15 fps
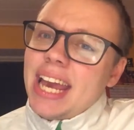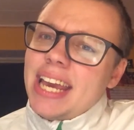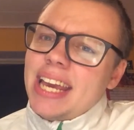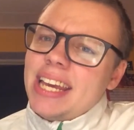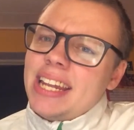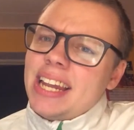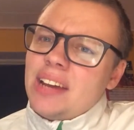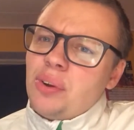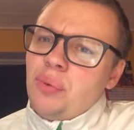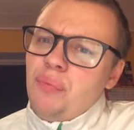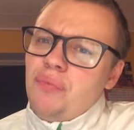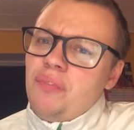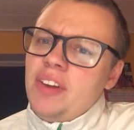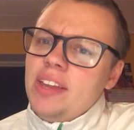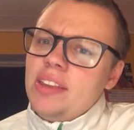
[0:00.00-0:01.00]
And I
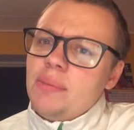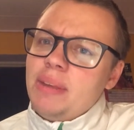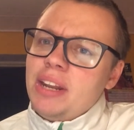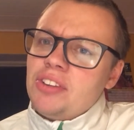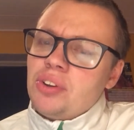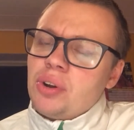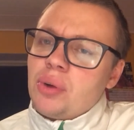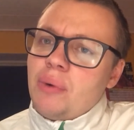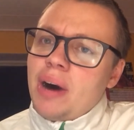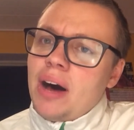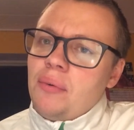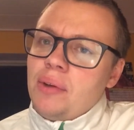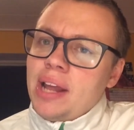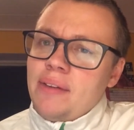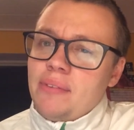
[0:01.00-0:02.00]
don't think the Minnesota
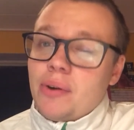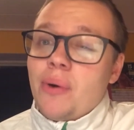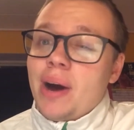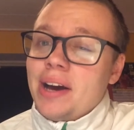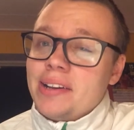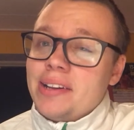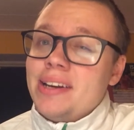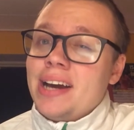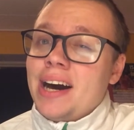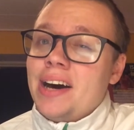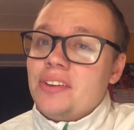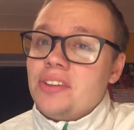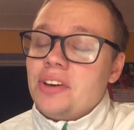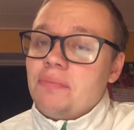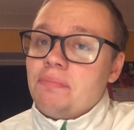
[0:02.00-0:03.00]
Wild would have a quiet day
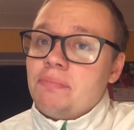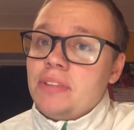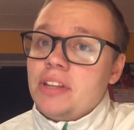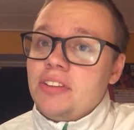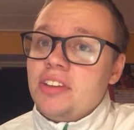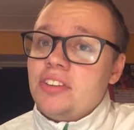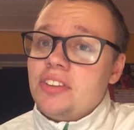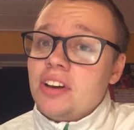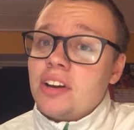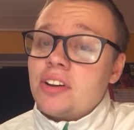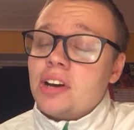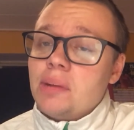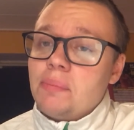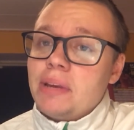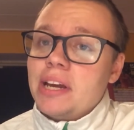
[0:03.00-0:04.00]
either. This is not
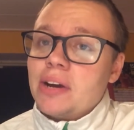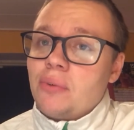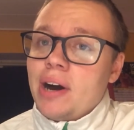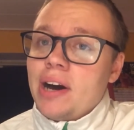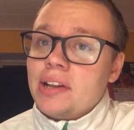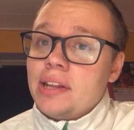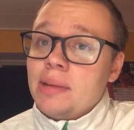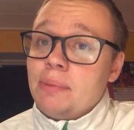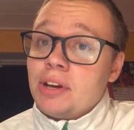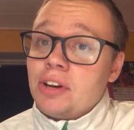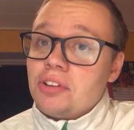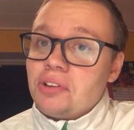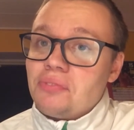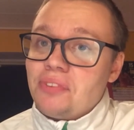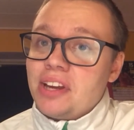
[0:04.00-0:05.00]
going to be a quiet day,
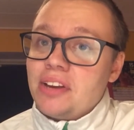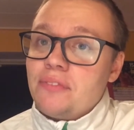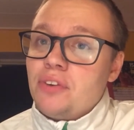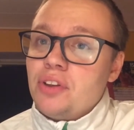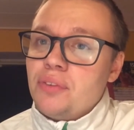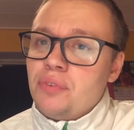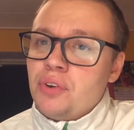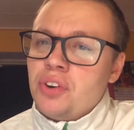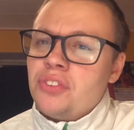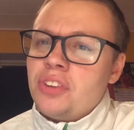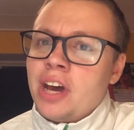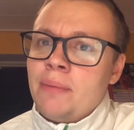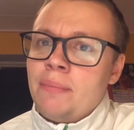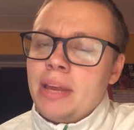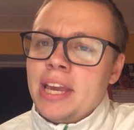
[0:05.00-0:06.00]
because I think for the first
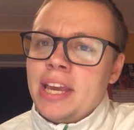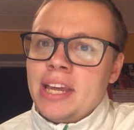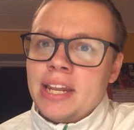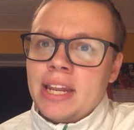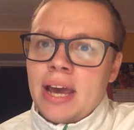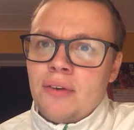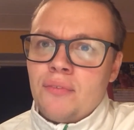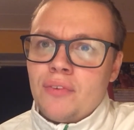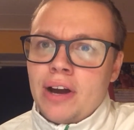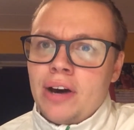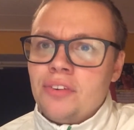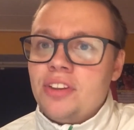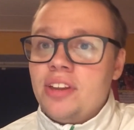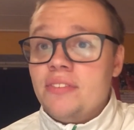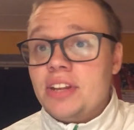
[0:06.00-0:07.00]
time in
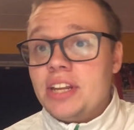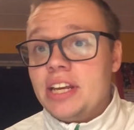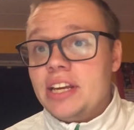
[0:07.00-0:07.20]
around 7